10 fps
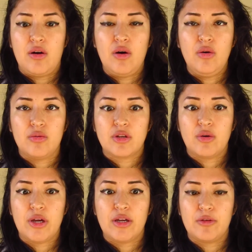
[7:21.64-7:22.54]
oh,
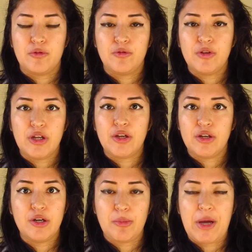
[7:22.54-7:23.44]
okay, if you feel like you're
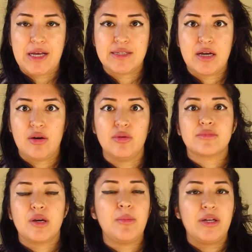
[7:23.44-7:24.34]
gonna pass out,
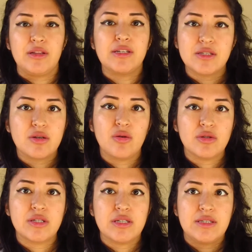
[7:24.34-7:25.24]
come on, let's go
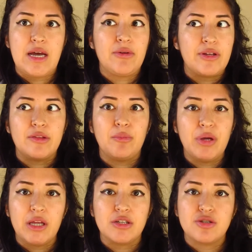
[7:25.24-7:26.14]
sit down at the
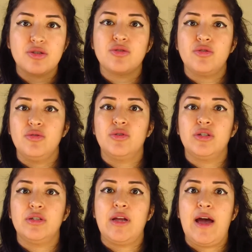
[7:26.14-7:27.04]
bench so you
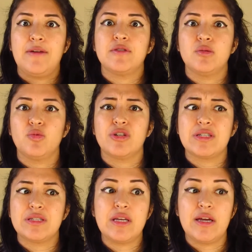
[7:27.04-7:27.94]
could have somewhere to
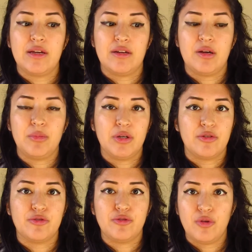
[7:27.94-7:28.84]
sit and not be on
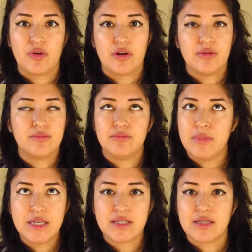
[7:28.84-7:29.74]
the floor.
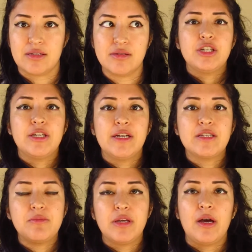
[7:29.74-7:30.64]
Makes sense. She
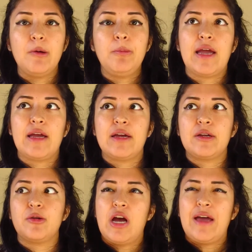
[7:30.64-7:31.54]
gets me up
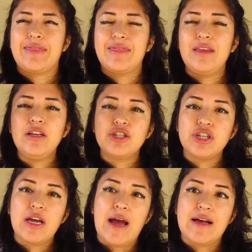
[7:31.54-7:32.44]
and I think
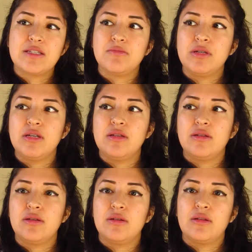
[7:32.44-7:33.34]
she has me
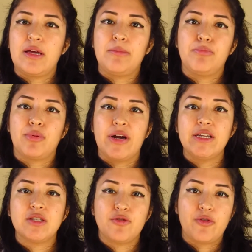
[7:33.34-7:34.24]
like
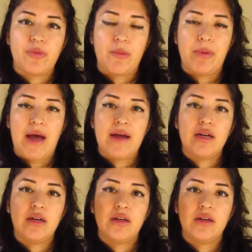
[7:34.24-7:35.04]
braced from the back.